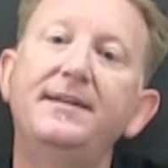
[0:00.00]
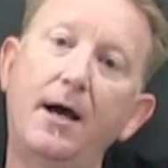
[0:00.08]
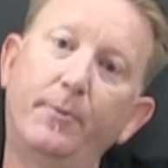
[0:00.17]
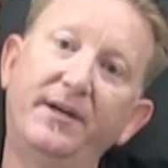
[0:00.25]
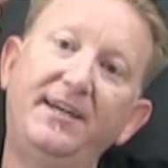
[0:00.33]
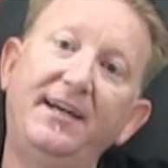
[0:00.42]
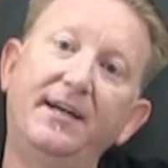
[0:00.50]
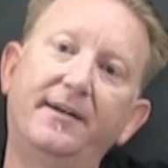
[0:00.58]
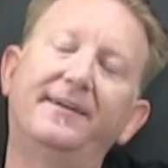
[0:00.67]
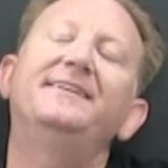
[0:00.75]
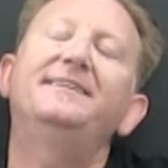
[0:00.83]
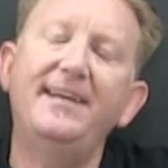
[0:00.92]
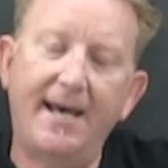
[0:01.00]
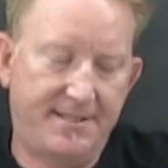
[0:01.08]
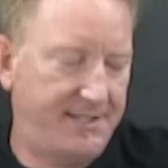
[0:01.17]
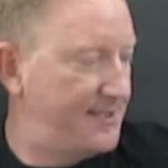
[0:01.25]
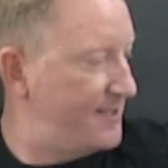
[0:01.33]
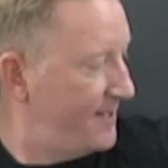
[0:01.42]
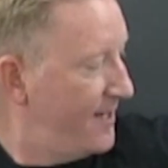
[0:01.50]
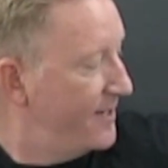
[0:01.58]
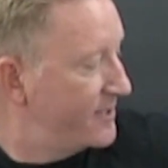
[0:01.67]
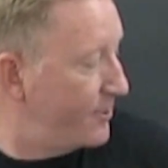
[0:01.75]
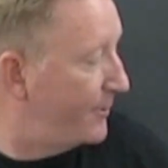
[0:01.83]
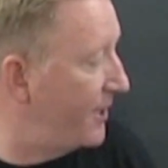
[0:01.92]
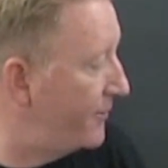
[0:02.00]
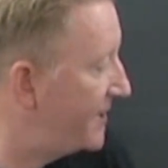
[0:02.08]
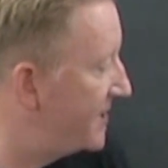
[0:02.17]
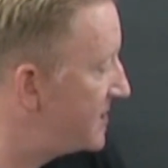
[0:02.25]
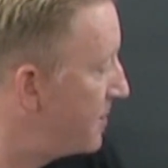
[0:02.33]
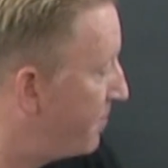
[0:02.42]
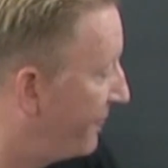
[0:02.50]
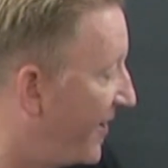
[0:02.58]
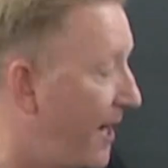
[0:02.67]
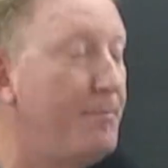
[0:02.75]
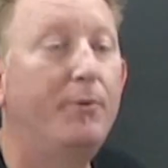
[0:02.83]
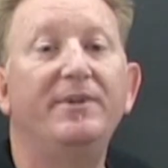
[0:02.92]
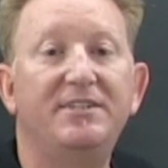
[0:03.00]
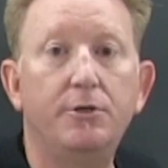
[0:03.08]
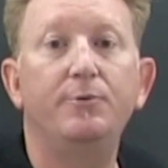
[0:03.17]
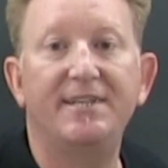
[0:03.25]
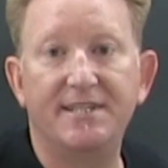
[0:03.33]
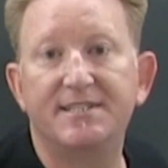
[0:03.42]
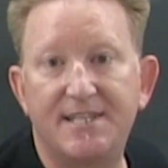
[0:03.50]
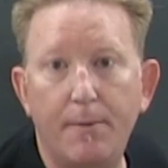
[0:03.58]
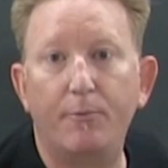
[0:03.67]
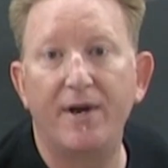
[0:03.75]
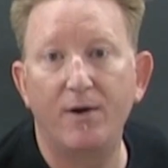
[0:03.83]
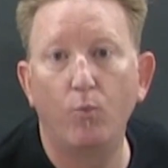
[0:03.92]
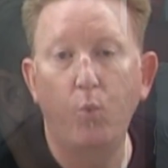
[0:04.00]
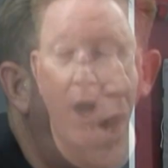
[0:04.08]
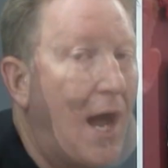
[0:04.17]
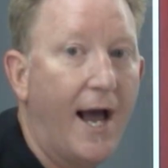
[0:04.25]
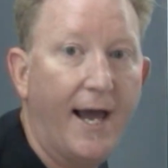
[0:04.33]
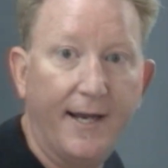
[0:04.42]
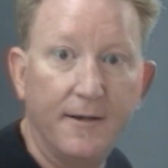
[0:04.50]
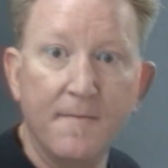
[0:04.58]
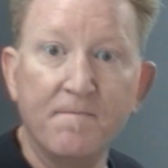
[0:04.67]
now we're here. Yes. So we don't need to simplify, but we do need to separate. Why?